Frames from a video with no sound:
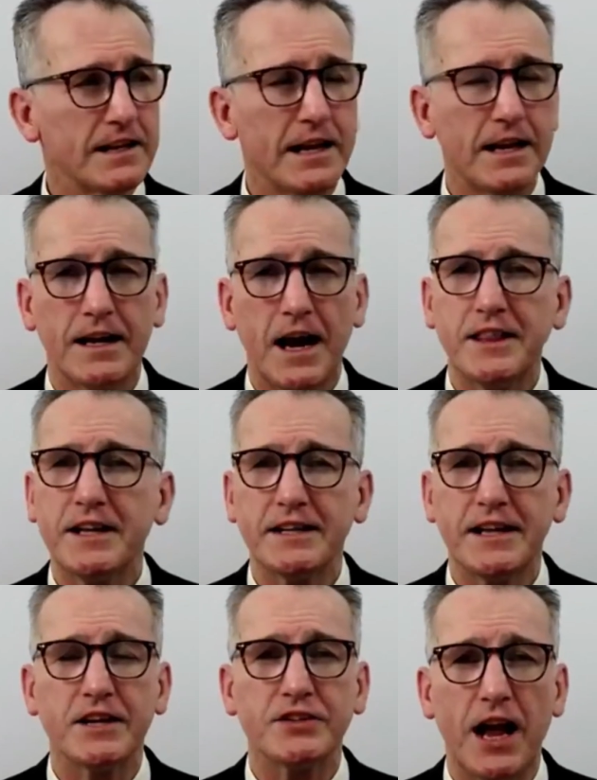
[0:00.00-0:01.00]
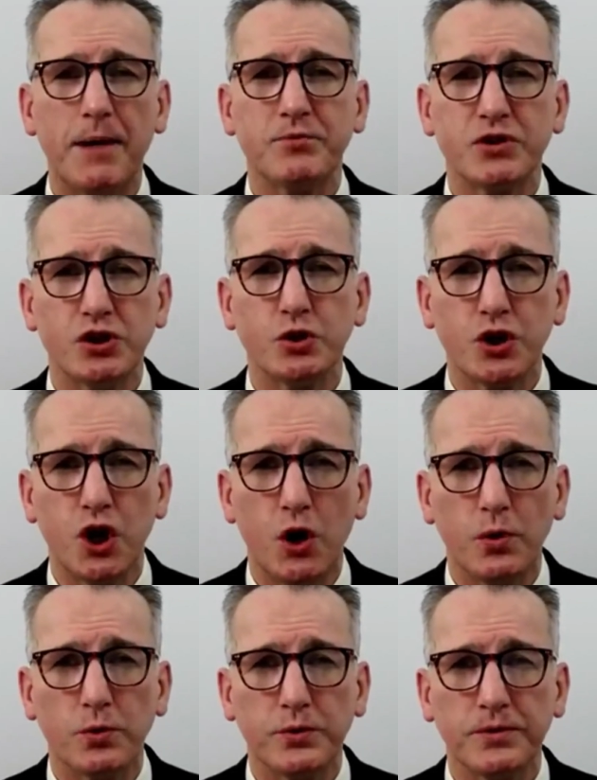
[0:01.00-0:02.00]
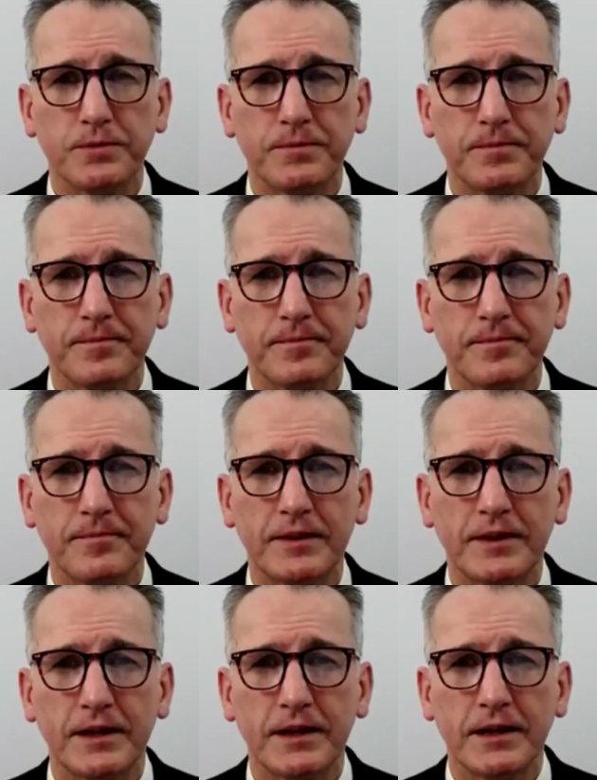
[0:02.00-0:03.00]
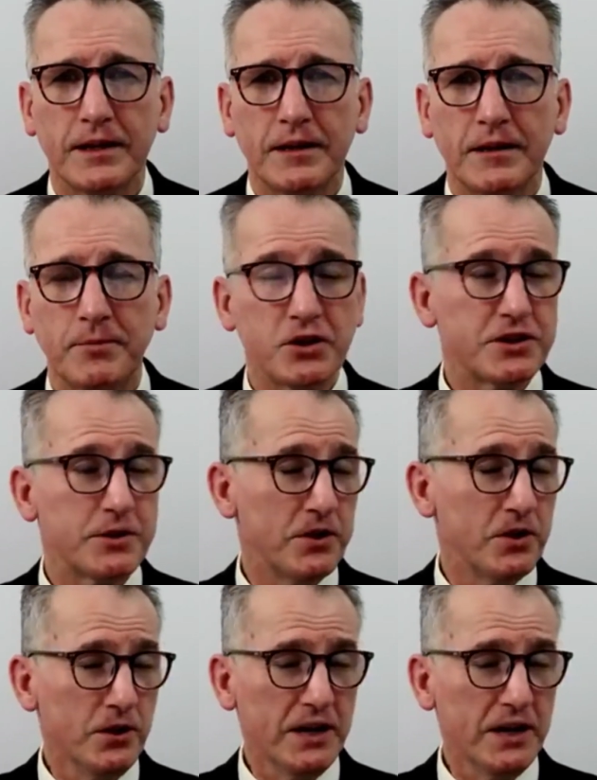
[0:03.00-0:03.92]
I think that's absolute gold. Because if we look at our